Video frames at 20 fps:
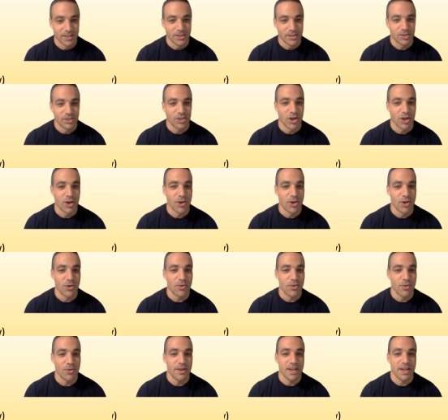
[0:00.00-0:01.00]

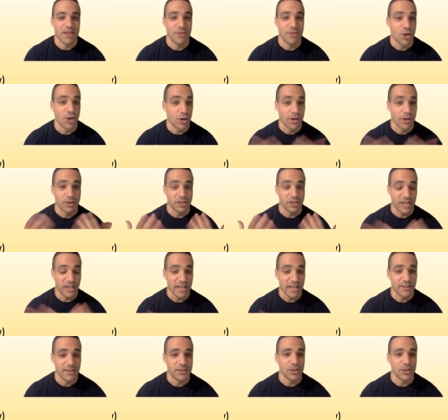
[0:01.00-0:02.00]
So if you don't
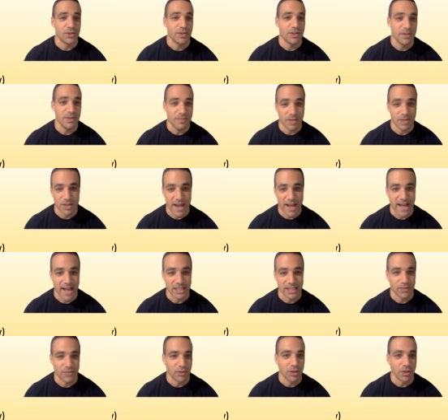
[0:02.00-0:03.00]
understand the student,
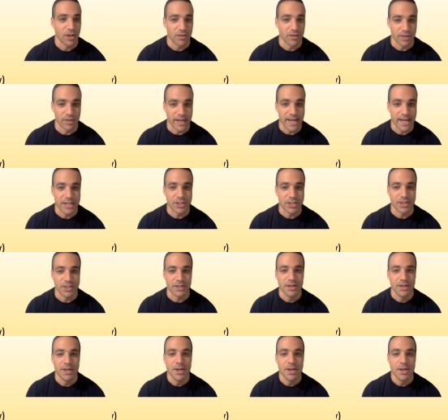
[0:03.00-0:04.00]
ask for
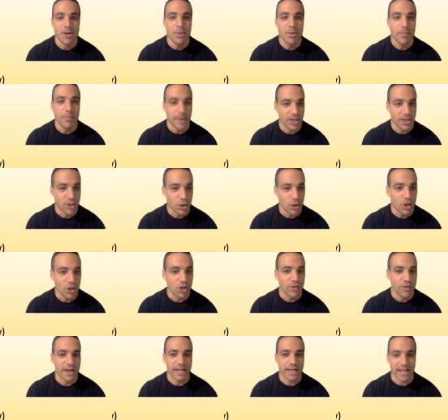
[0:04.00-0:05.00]
clarification, but don't
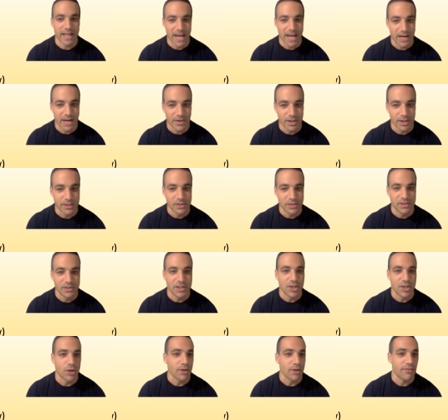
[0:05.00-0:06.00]
correct errors
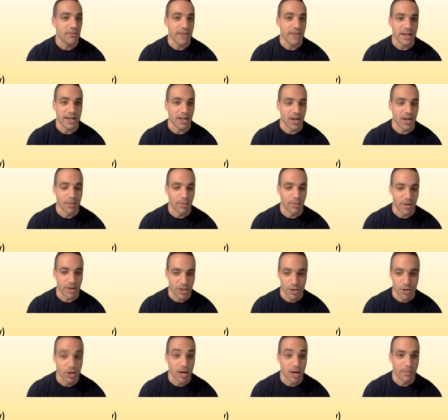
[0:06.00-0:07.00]
that don't affect compre-
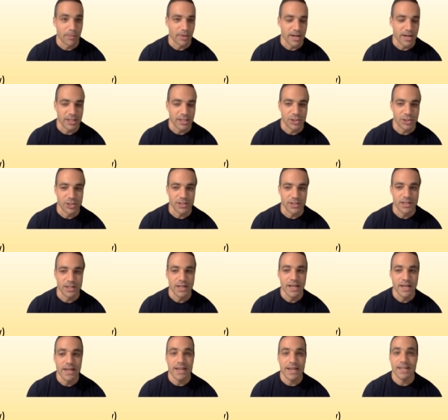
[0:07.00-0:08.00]
your comprehension,
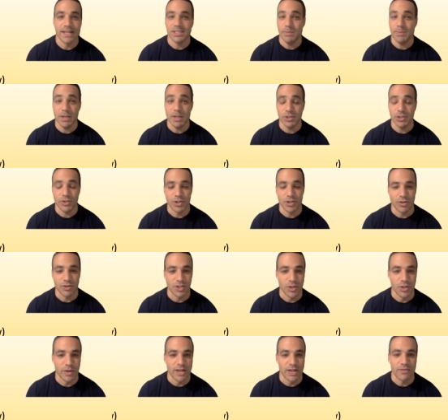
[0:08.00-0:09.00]
and especially don't
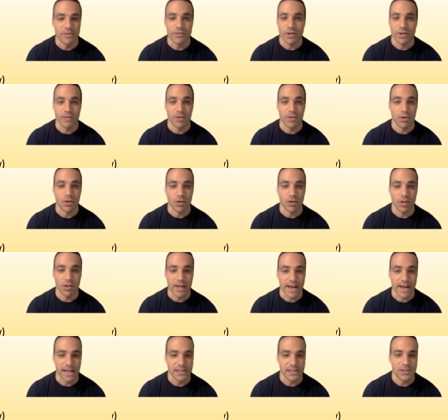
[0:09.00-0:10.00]
do it in front of the whole
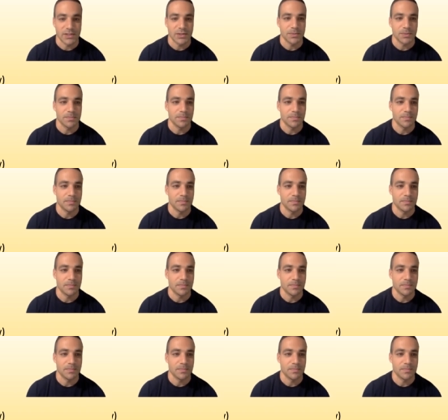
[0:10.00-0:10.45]
class.